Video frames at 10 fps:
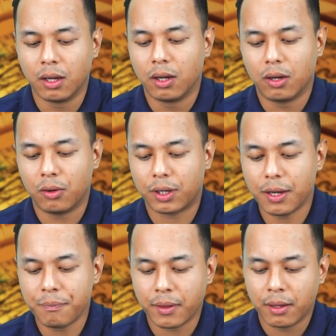Okay.
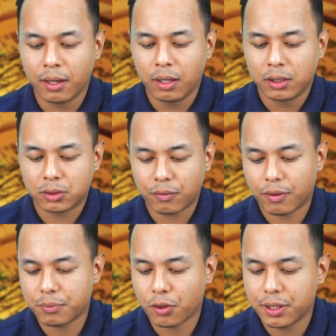So
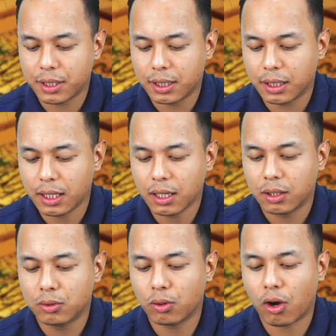from 20 degree
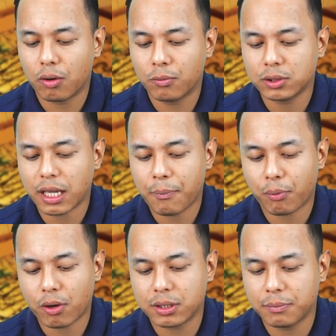to almost
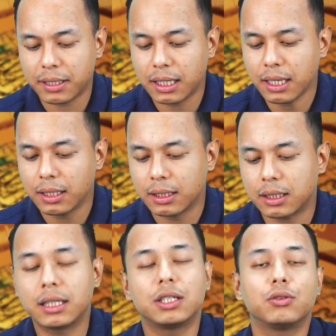approximately
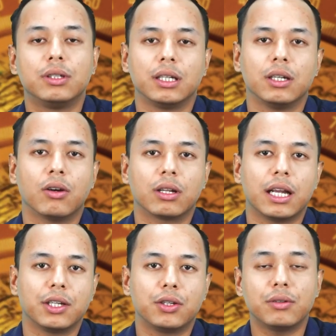32 degree north
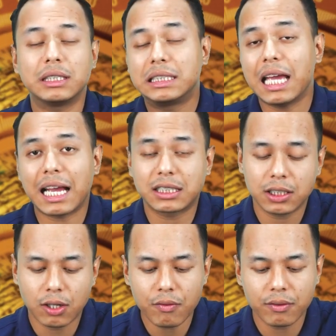latitude is the
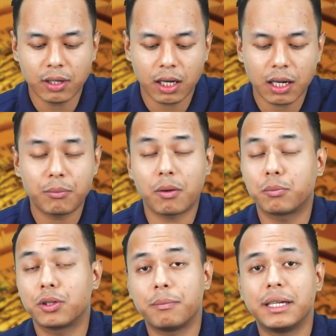extent of
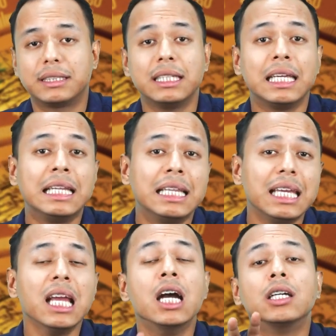Ganga-Brahmaputra Basin in
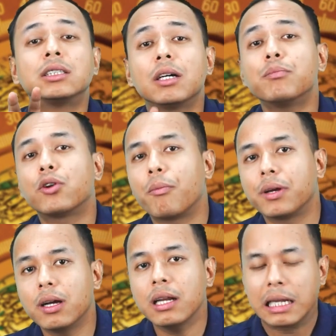the
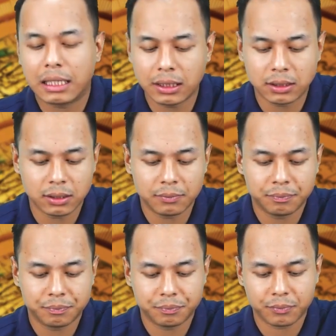subtropical region.
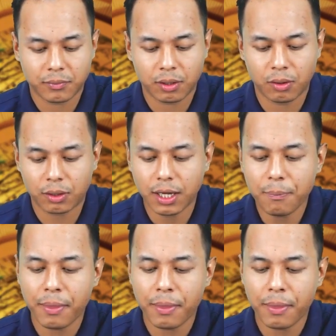Okay.